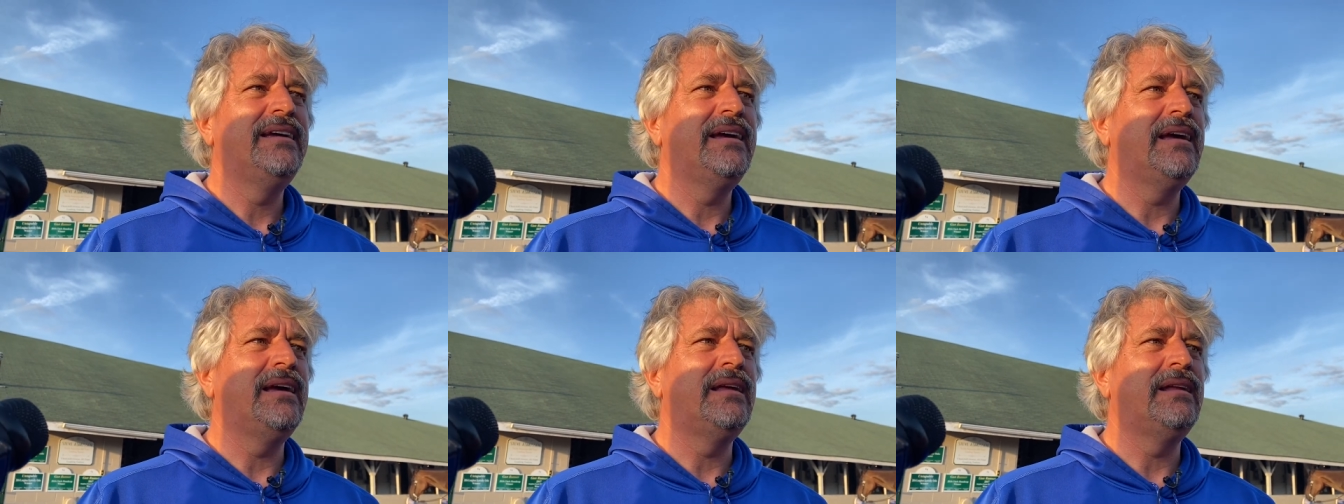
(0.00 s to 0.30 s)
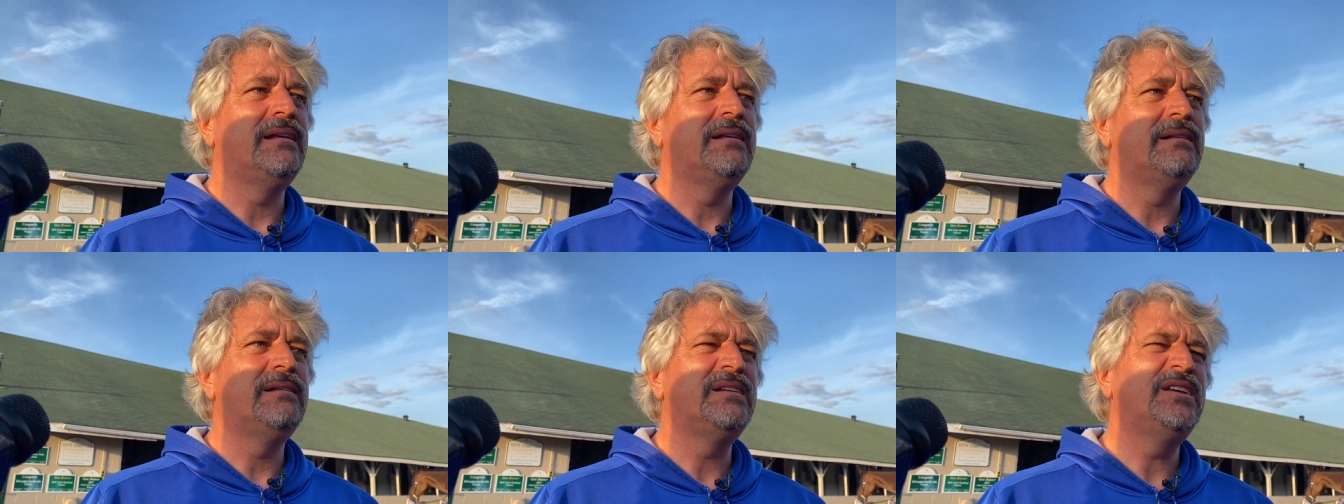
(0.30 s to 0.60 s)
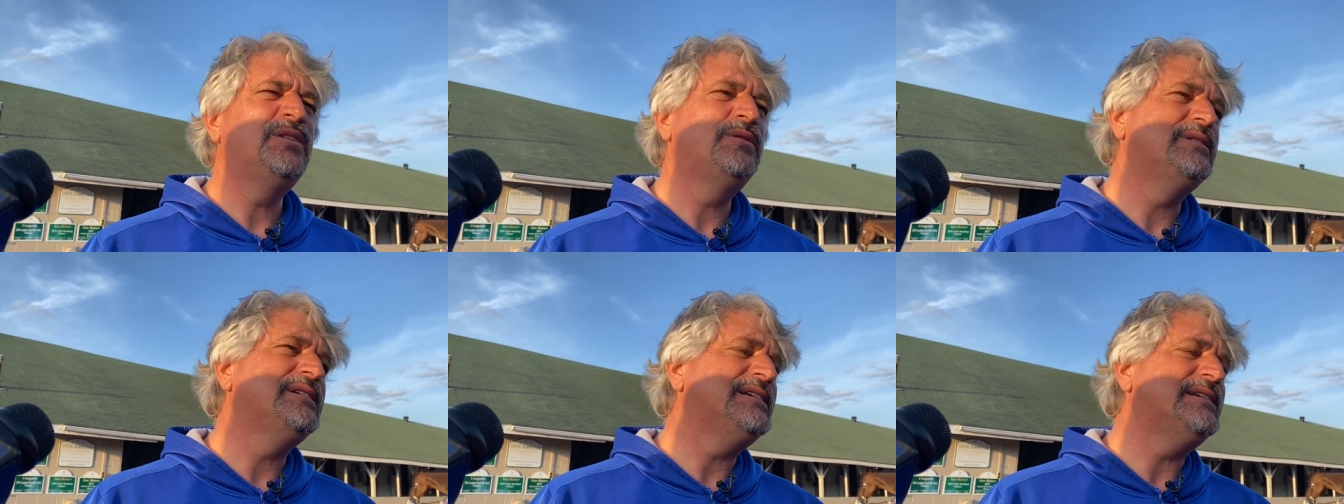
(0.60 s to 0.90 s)
And,
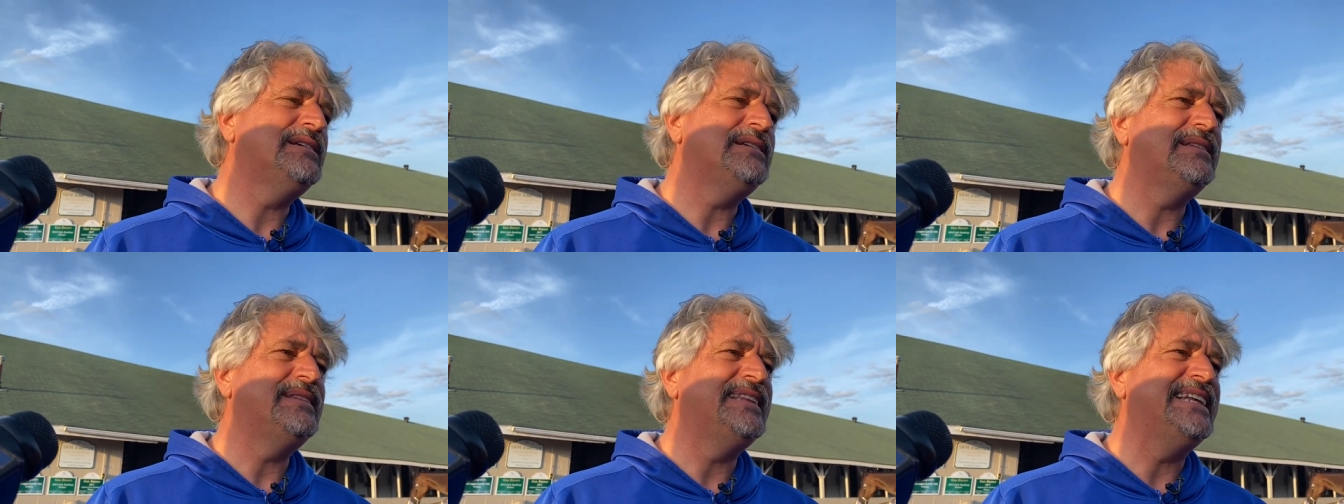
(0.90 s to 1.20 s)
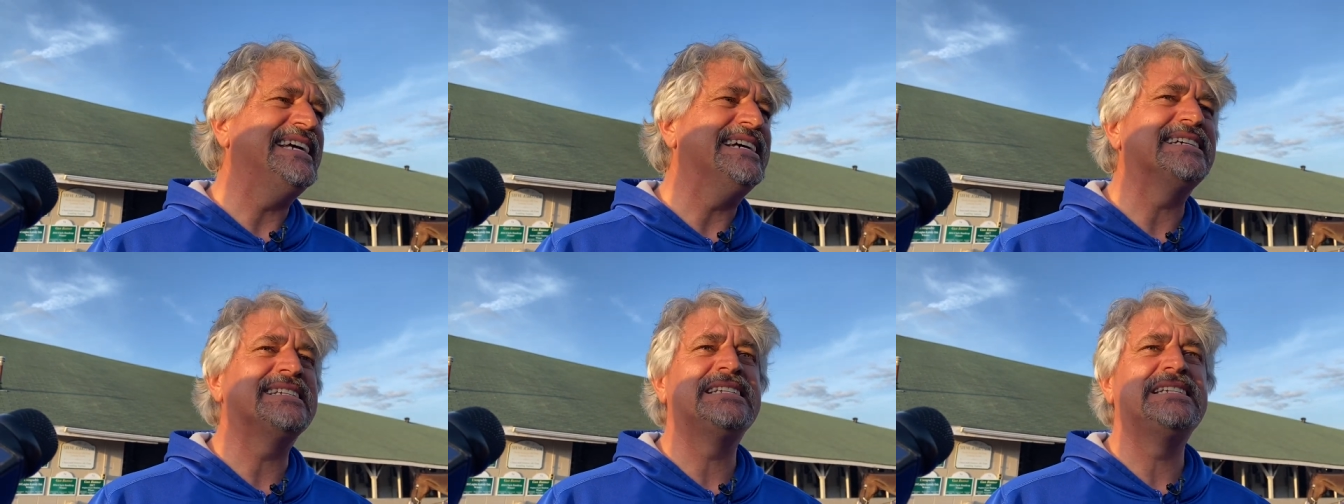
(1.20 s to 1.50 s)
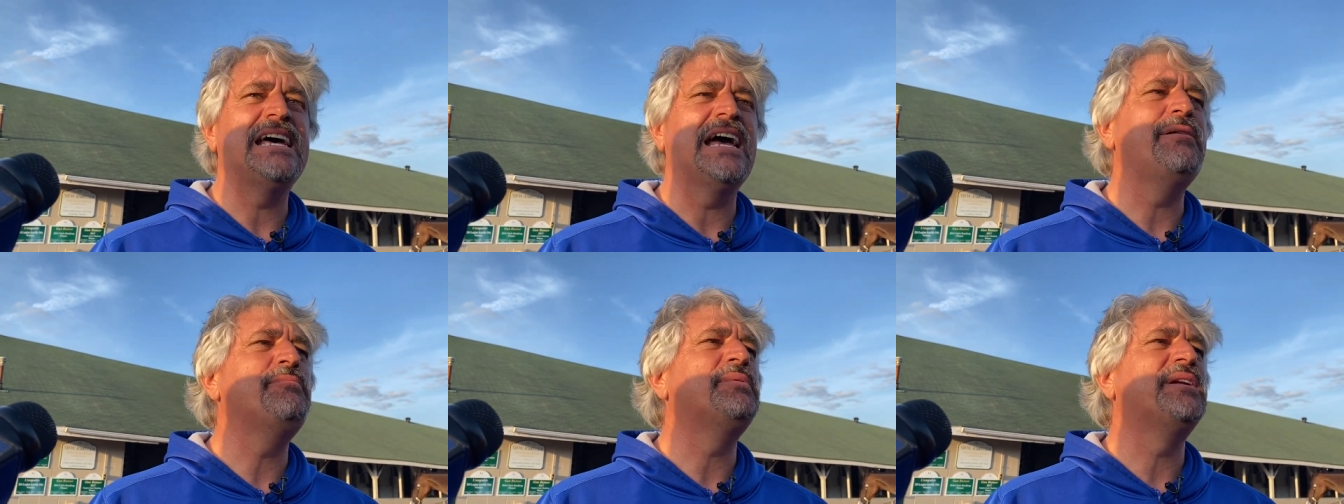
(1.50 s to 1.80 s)
you know, the
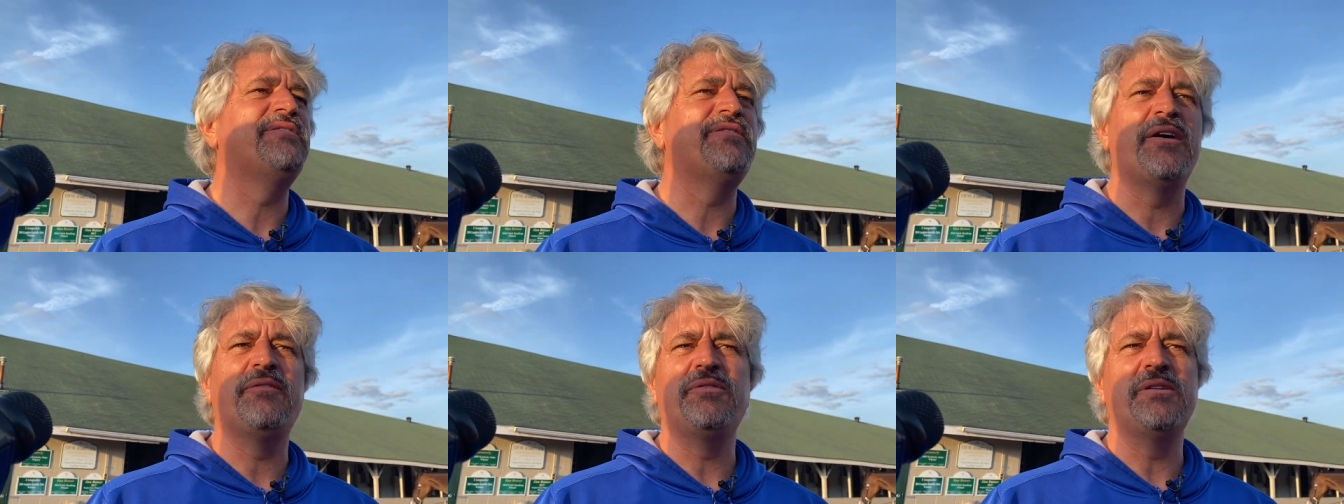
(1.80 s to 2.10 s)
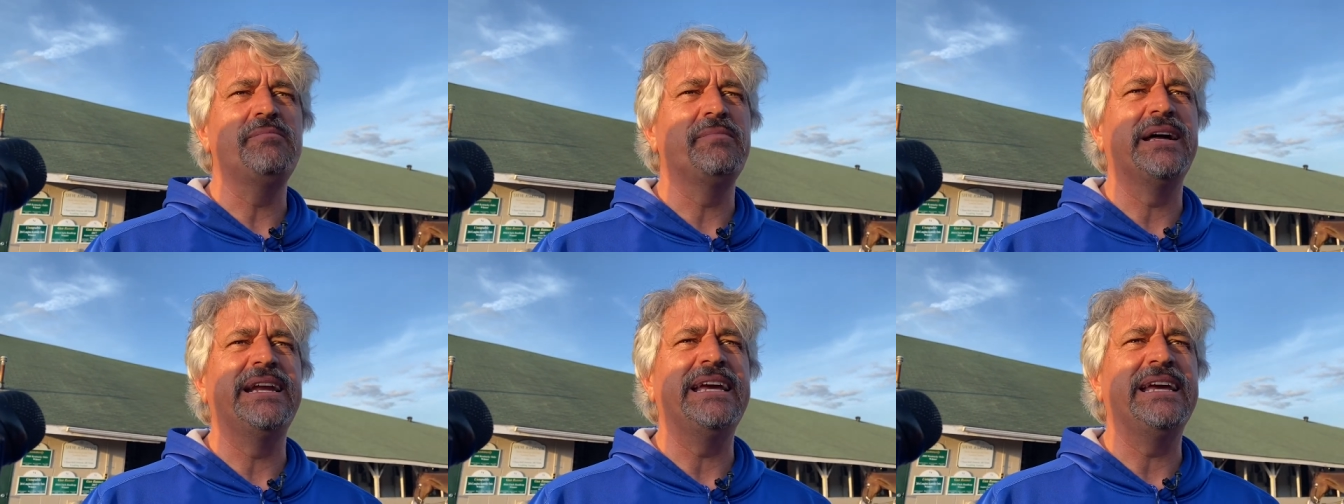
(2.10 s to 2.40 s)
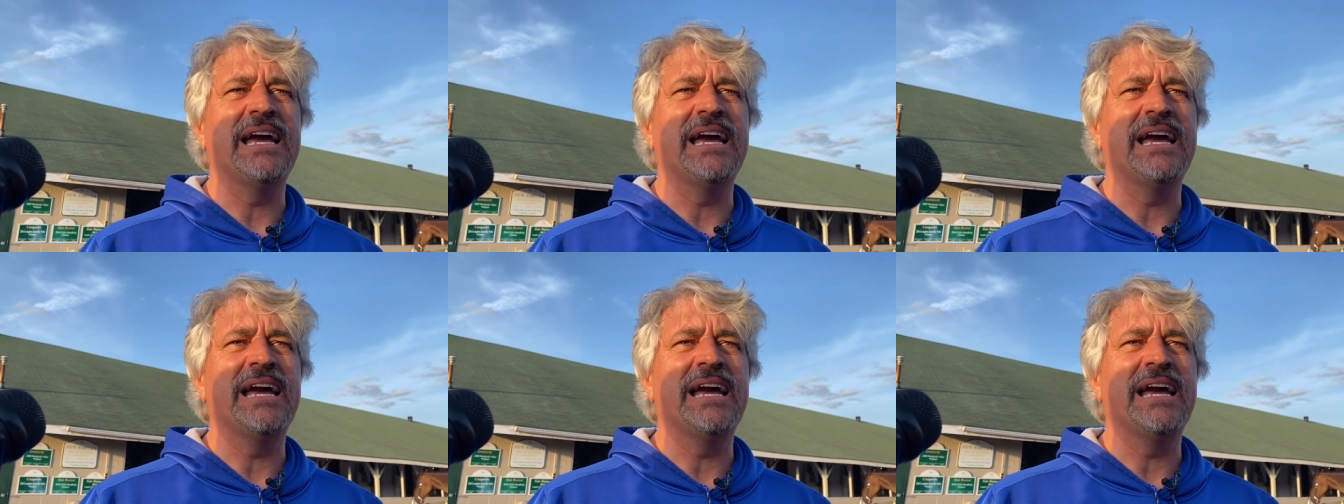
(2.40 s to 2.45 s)
excitement of everybody